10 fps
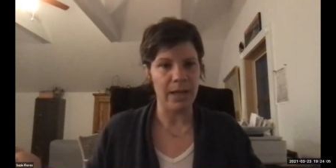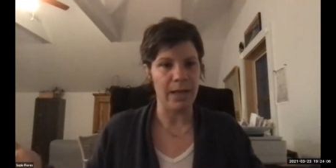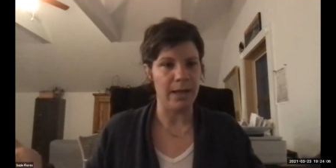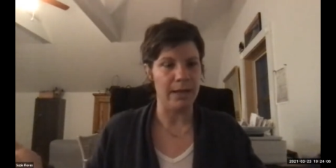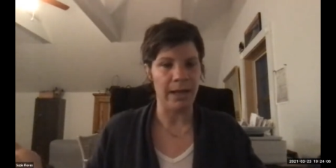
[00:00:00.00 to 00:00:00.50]

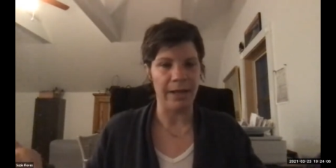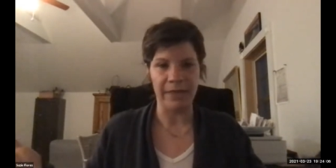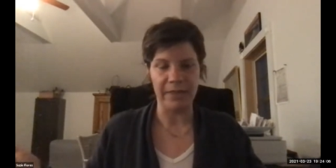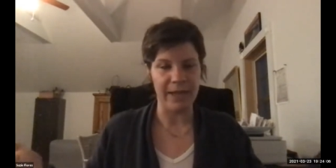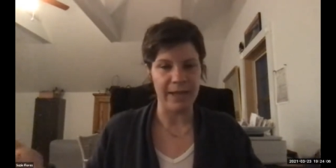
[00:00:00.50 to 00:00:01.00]
Uh, I
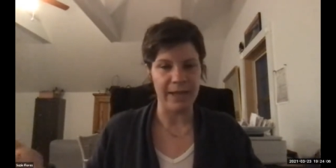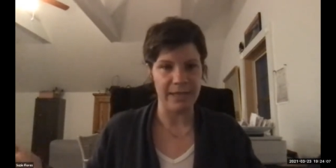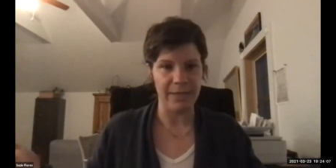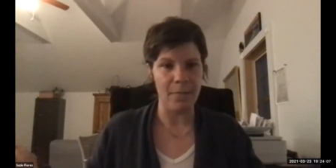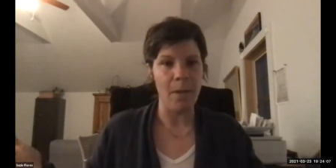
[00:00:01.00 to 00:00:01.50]
think the
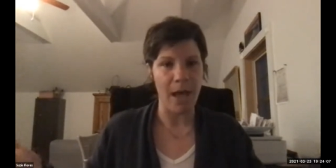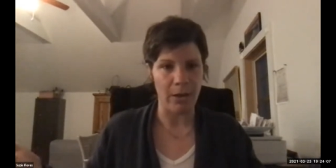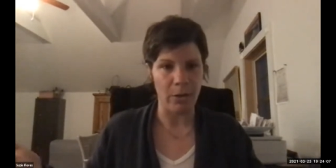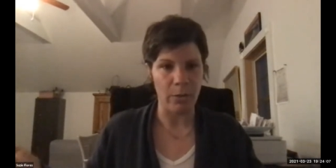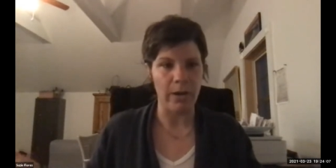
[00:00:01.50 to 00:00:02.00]
idea, the
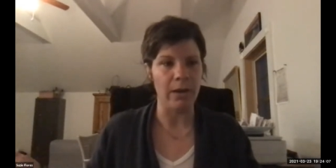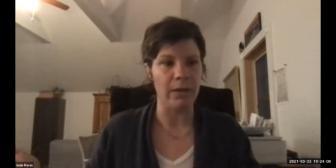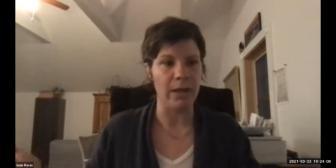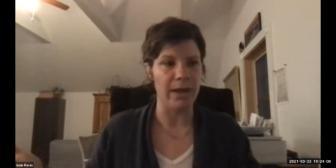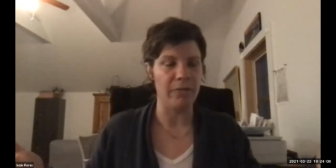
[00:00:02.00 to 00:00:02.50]
model where a
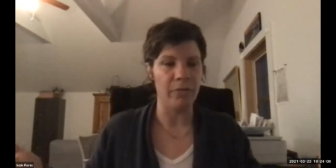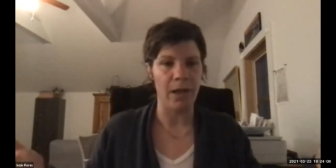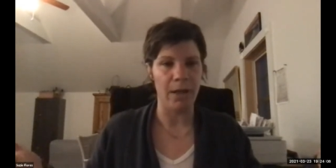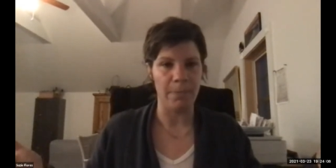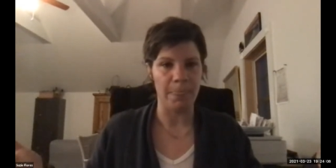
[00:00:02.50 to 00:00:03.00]
lot of
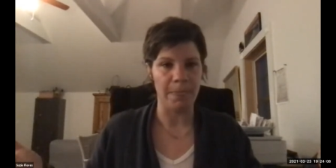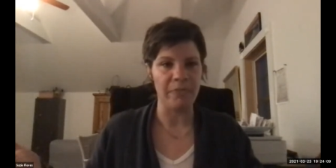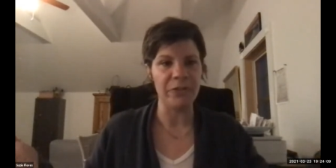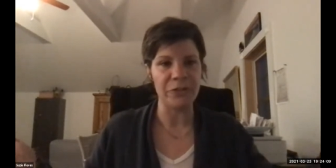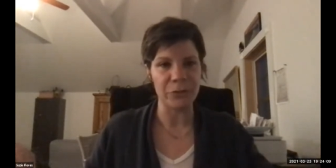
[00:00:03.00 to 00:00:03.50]
um,
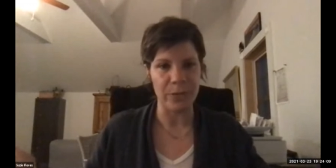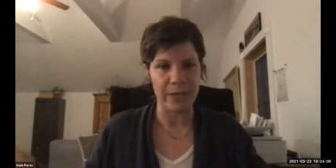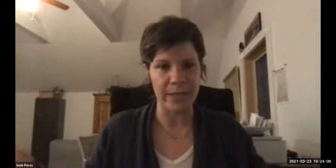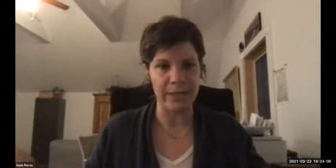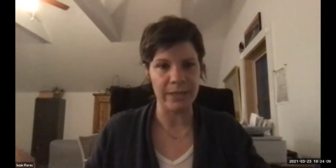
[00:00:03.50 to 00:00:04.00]

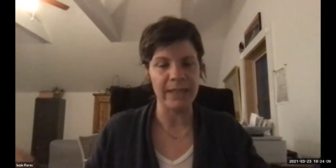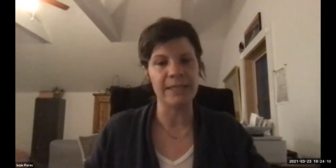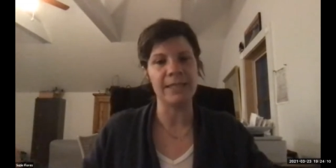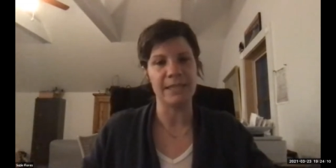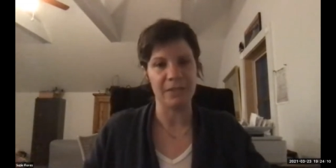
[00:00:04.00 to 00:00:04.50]
fishermen,
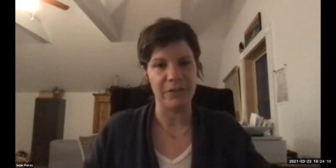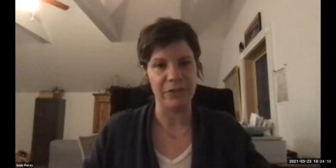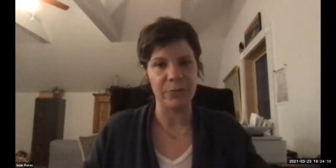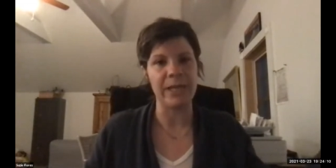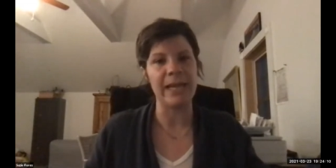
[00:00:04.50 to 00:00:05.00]
existing
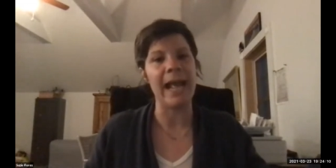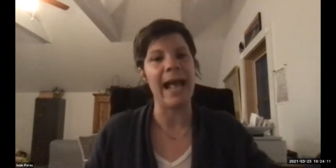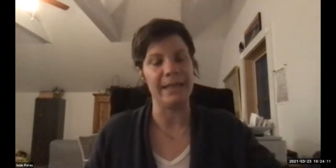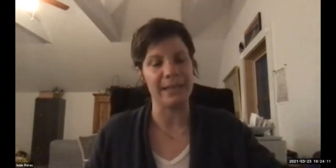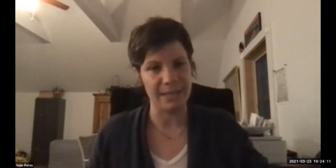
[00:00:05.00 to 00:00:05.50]
fishermen, can
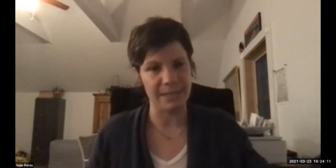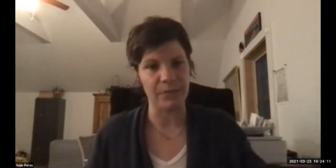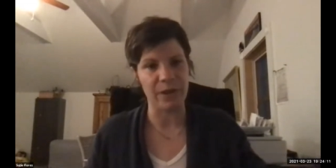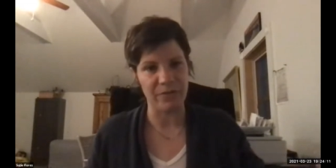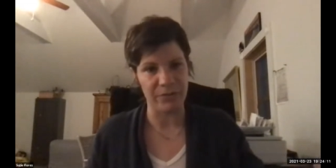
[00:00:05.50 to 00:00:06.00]
add this as a
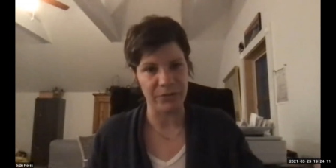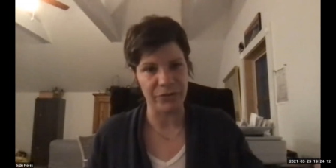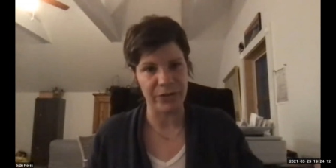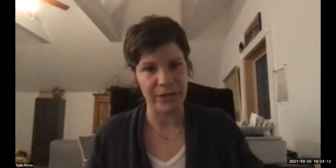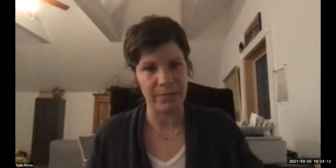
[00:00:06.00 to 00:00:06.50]
revenue
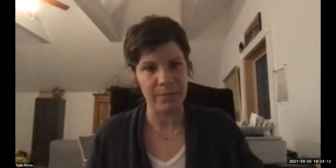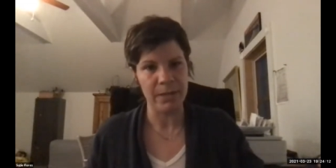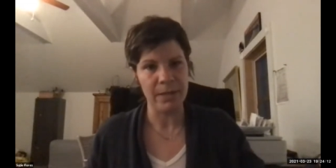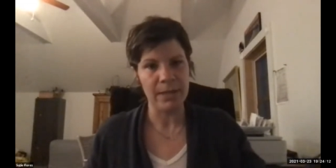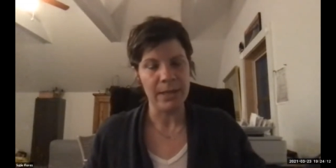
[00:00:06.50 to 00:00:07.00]
stream
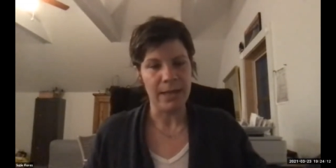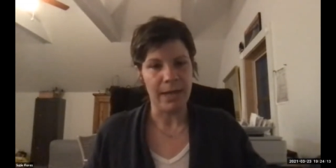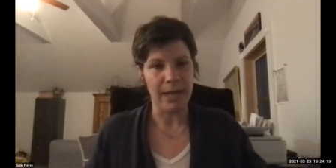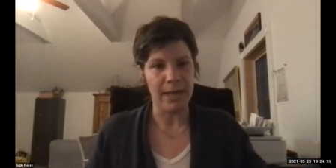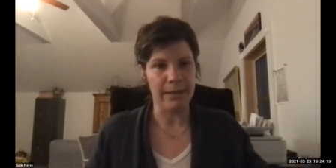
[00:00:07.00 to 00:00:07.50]

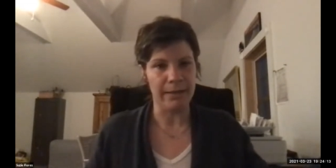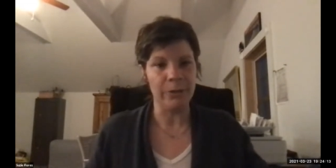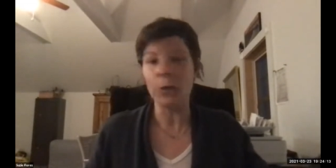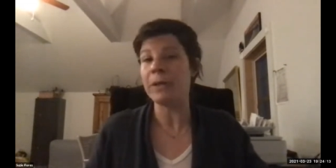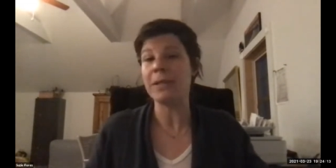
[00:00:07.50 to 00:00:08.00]
uh,
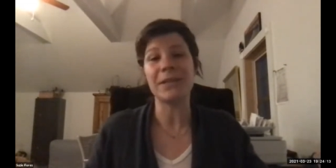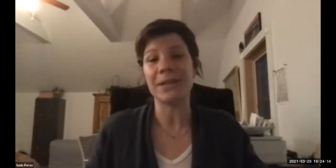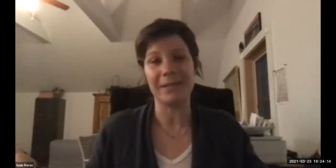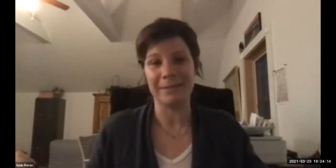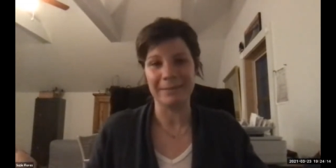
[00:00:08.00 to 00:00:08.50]
nobody's
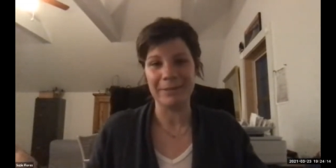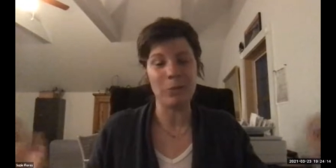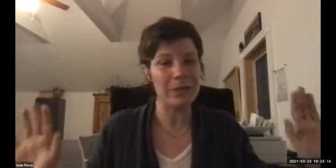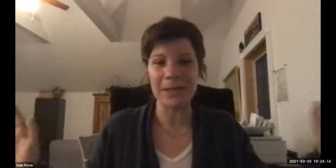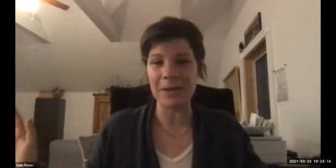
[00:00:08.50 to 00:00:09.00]
gonna
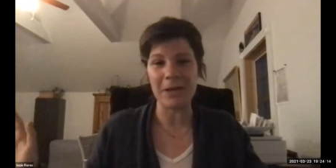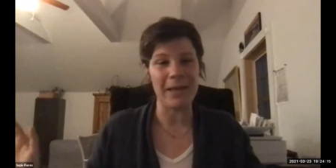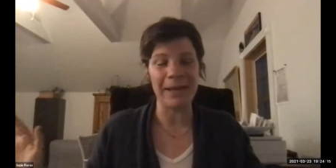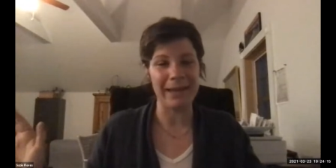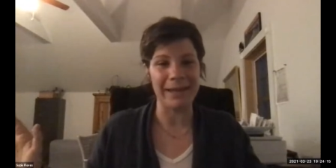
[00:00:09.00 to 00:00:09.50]
nobody's gonna
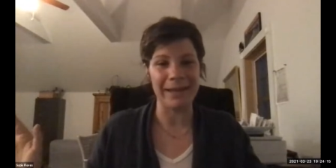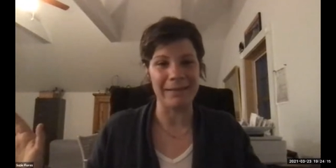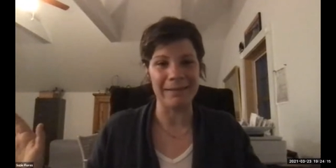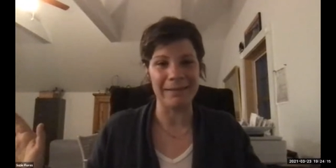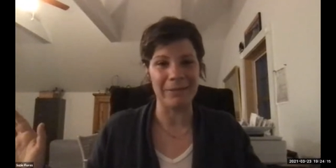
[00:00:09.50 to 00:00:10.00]
hit it
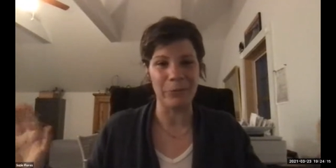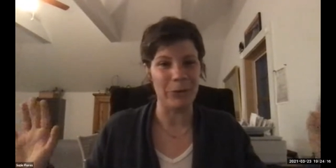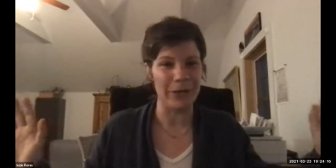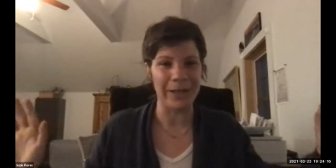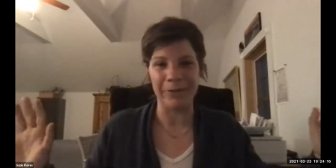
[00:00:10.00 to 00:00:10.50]

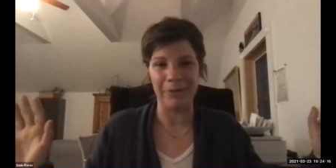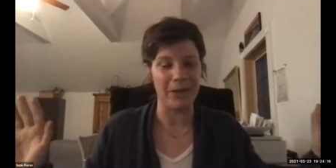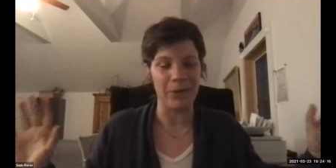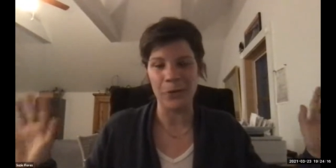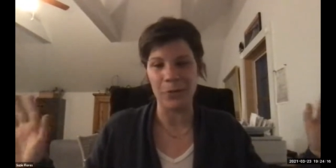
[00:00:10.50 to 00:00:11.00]
really you
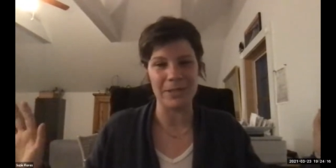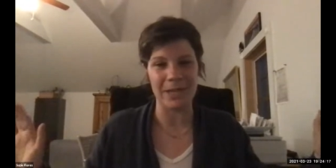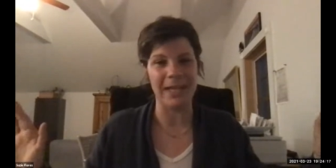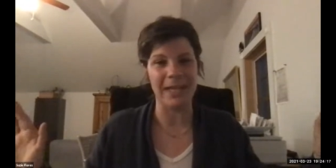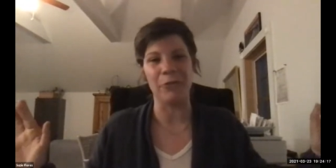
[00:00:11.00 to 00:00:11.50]
know nobody's gonna
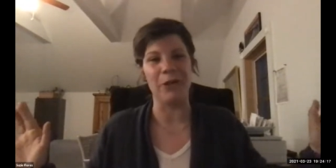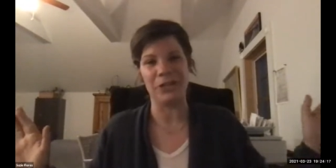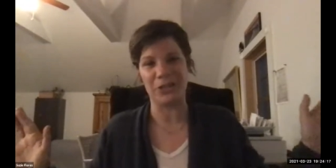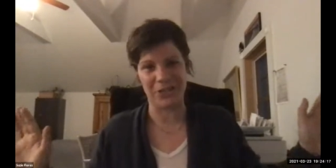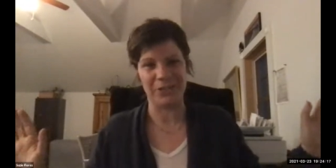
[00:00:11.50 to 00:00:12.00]
hit it
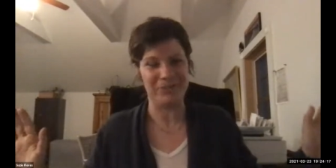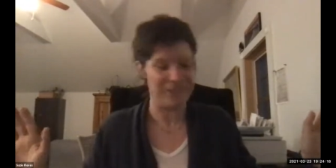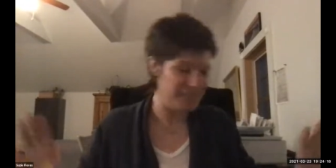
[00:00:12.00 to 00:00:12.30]
rich with